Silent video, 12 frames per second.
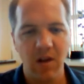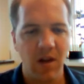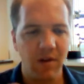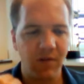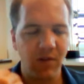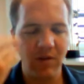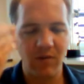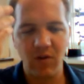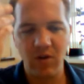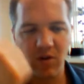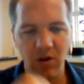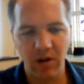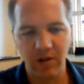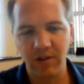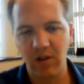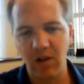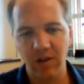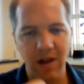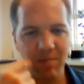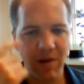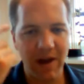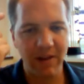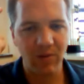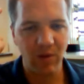a few different neurons along that
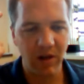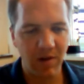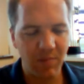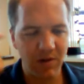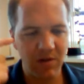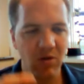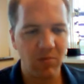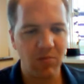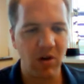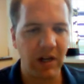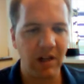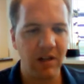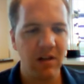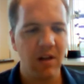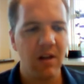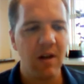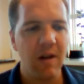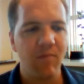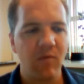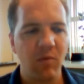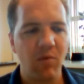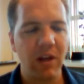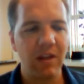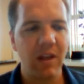pathway up into your brain. Your
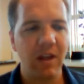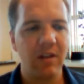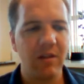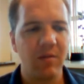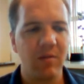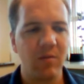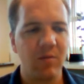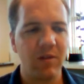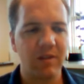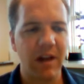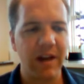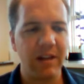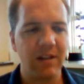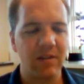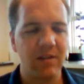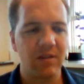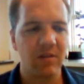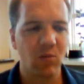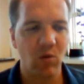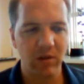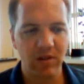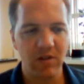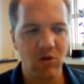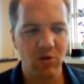brain then decides what
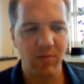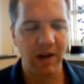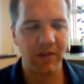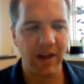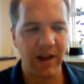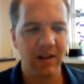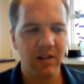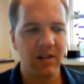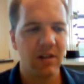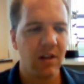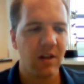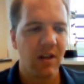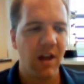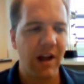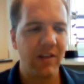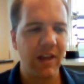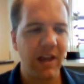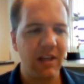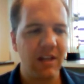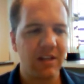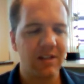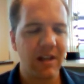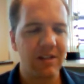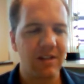to do about that, and then it
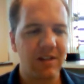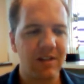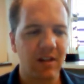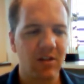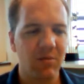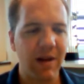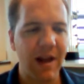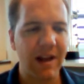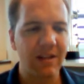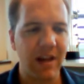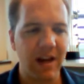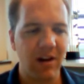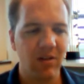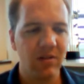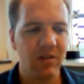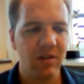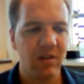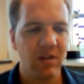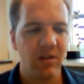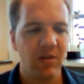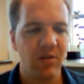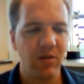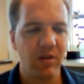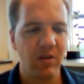sends a signal back down
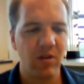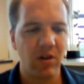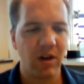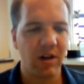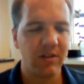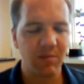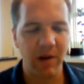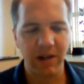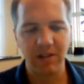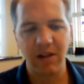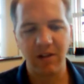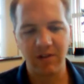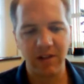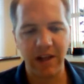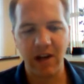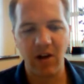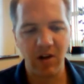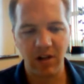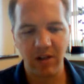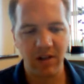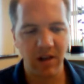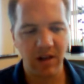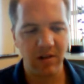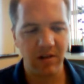through the neurons, back down to that area,
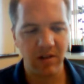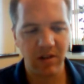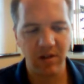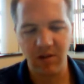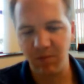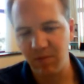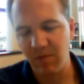and either